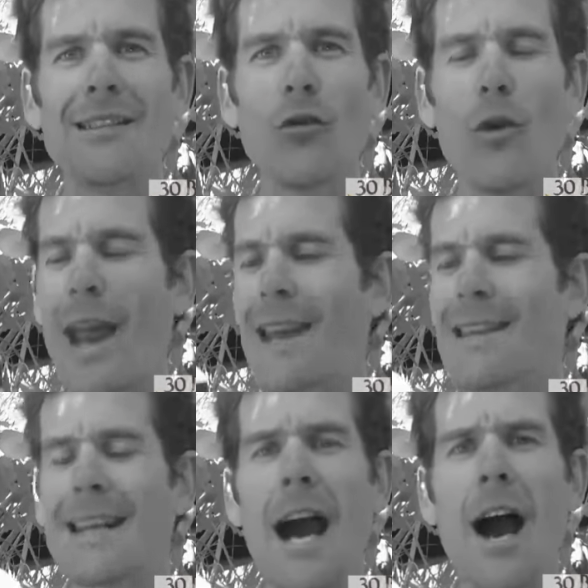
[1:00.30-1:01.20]
they're all
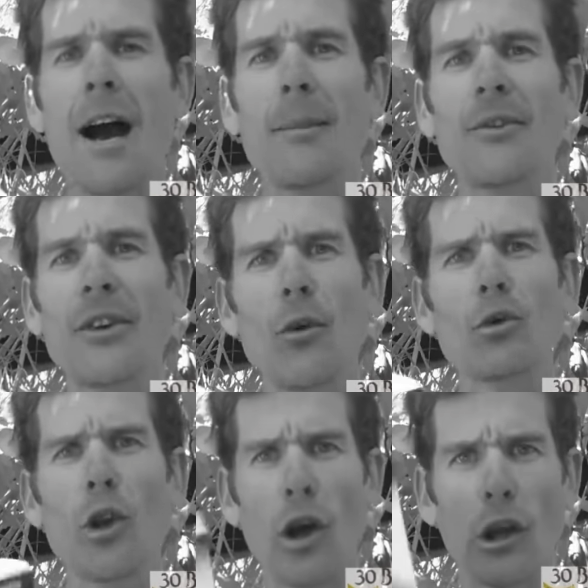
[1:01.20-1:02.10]
anti-carbs, they're
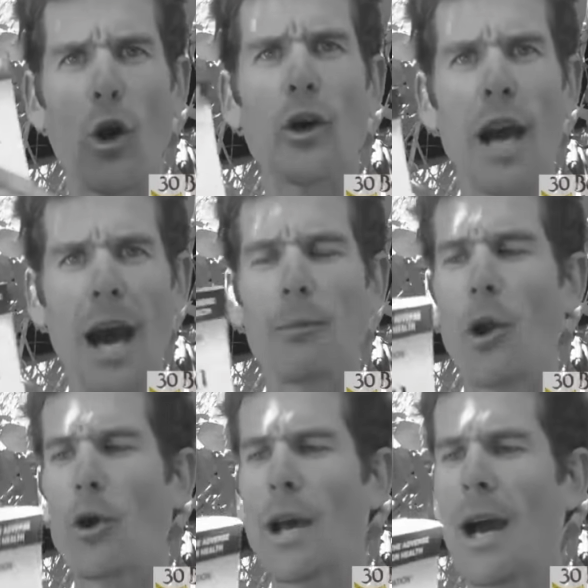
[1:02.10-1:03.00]
all low
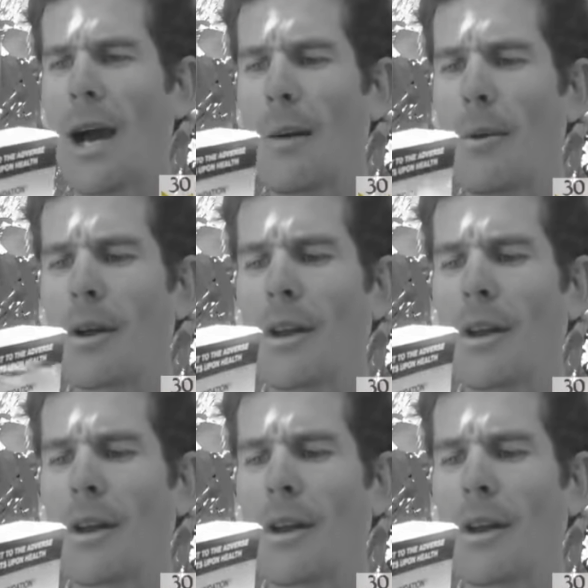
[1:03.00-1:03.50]
carb,